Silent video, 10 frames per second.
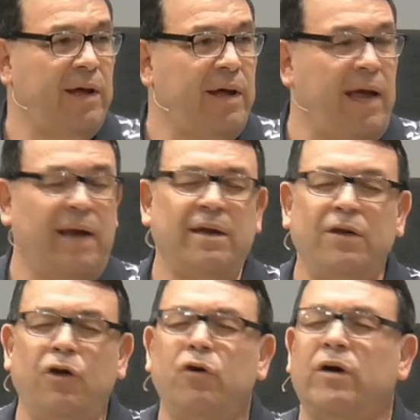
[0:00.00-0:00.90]
And
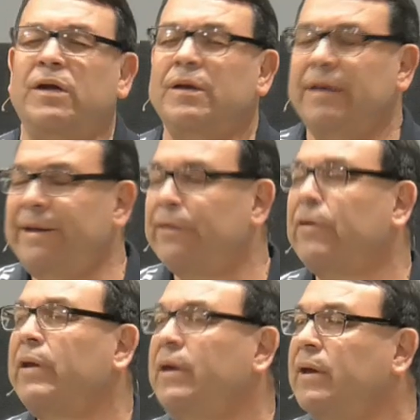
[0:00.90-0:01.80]
you could
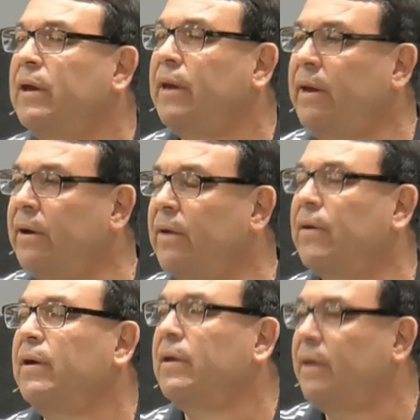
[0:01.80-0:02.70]
literally hear
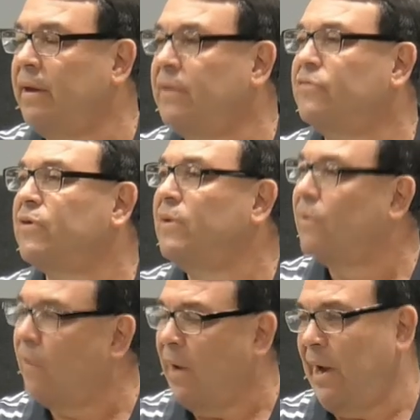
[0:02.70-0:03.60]
kids
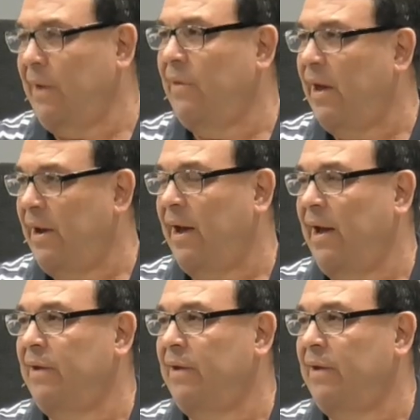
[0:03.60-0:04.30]
crying that night.